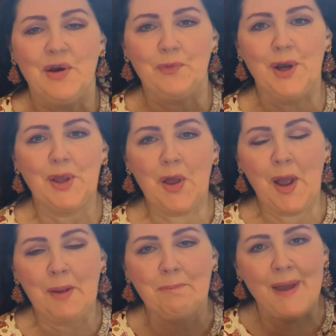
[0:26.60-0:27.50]
Well,
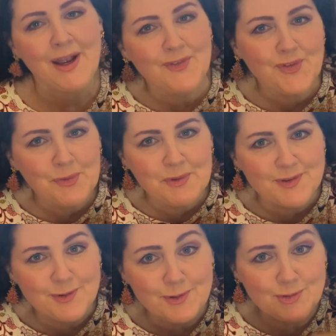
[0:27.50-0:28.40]
I'm back from the
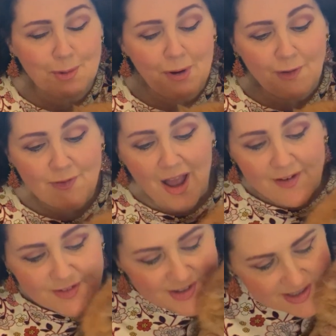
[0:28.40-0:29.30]
school drop-off. I
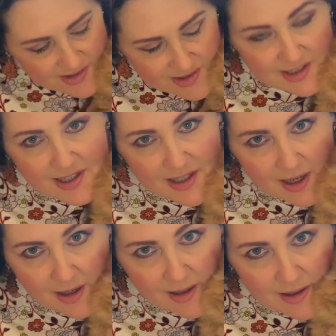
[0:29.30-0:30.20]
have Shinji
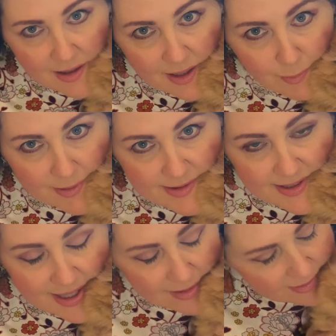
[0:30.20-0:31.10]
here. He wants
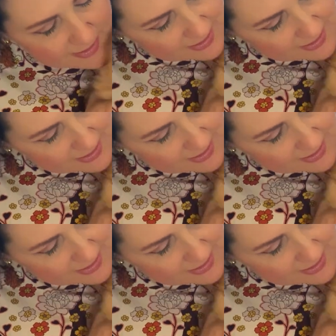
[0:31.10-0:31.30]
to get on the